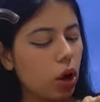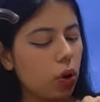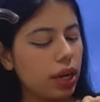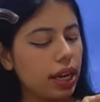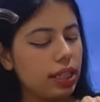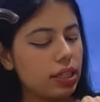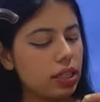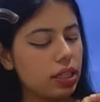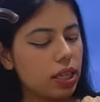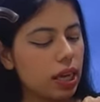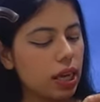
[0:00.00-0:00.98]
Now
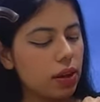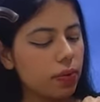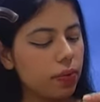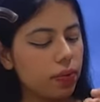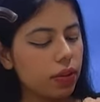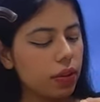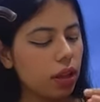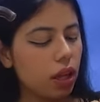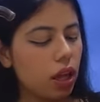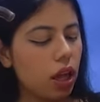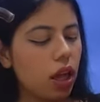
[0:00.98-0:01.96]
let's see
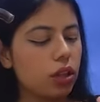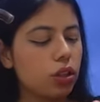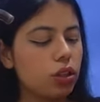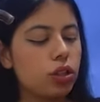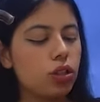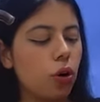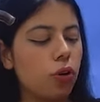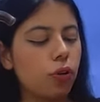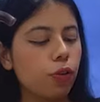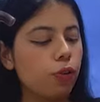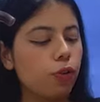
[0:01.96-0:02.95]
the
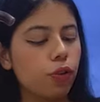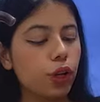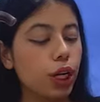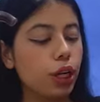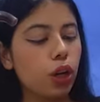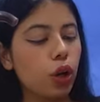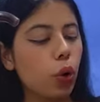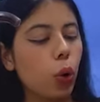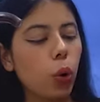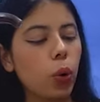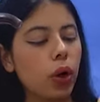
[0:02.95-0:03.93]
sort of
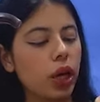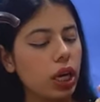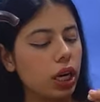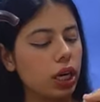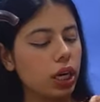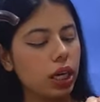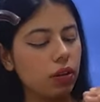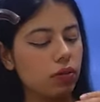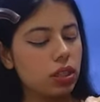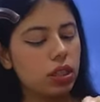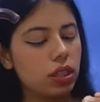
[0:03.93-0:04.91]
glow it
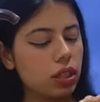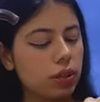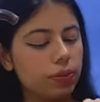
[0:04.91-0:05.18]
gives.